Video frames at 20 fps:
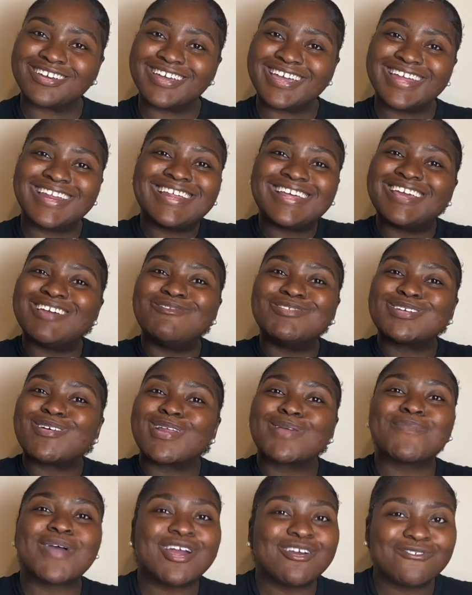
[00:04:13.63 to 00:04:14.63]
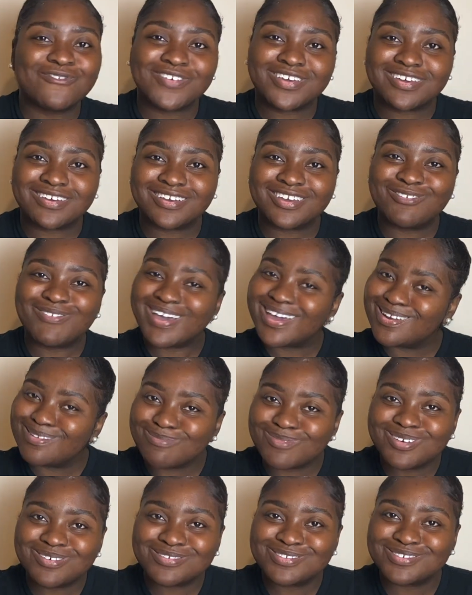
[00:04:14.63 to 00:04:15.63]
It was already perfect. You add the
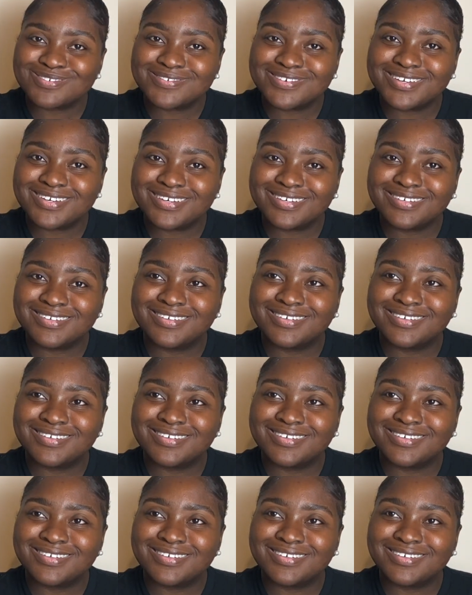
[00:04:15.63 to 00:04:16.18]
milk to it?